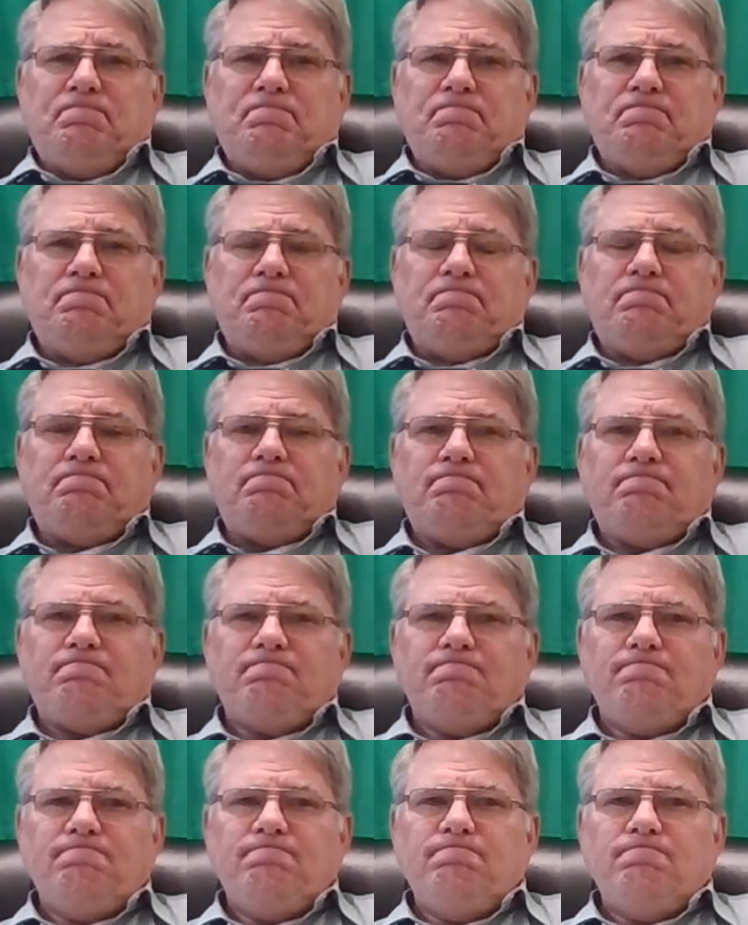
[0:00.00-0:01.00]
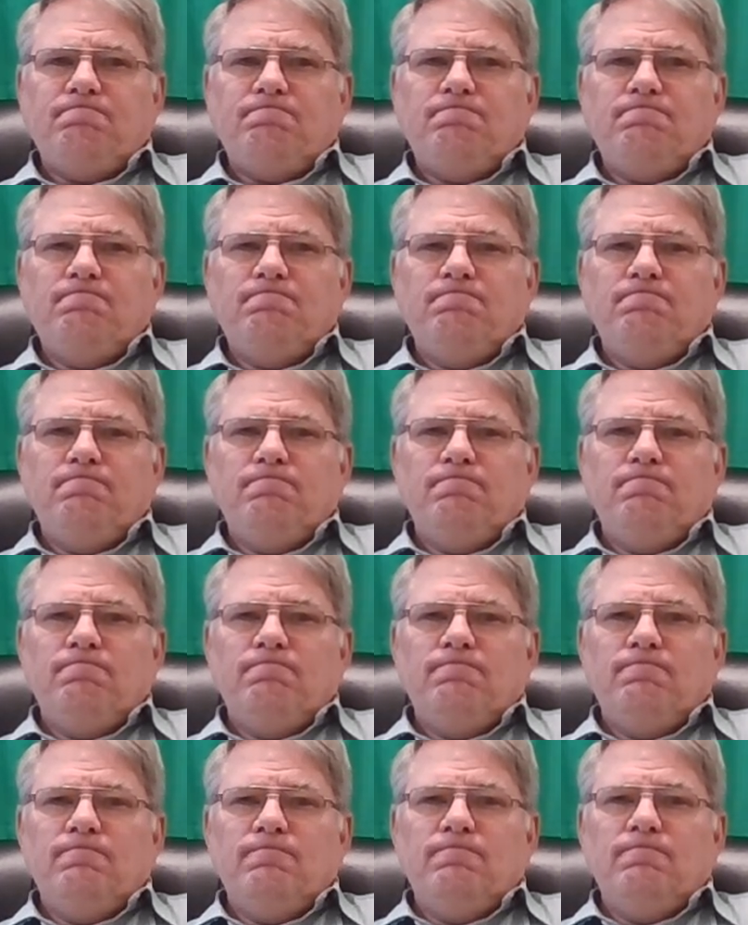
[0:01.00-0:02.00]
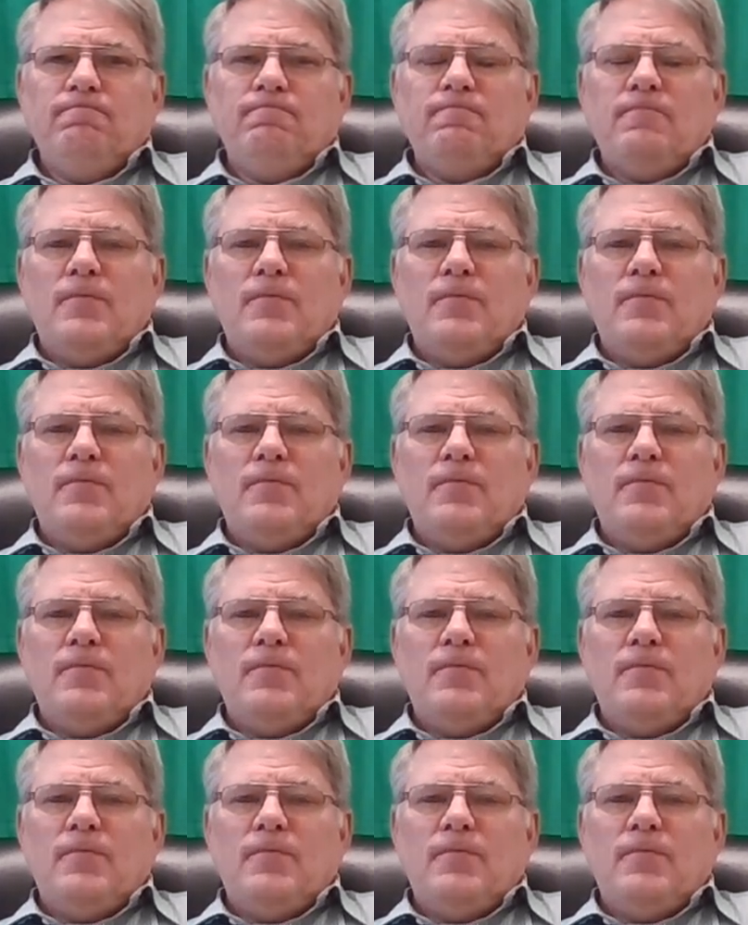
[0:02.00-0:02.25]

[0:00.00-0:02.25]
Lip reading: No one is speaking in this clip.